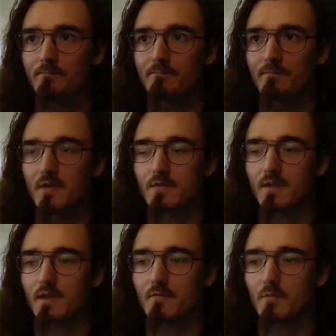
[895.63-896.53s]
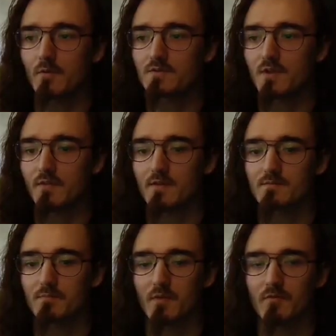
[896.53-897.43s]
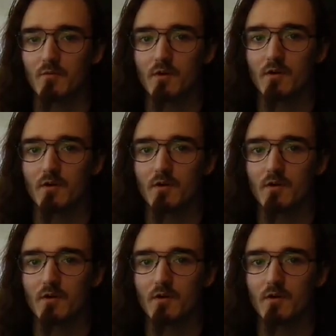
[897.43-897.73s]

everyone's done this before.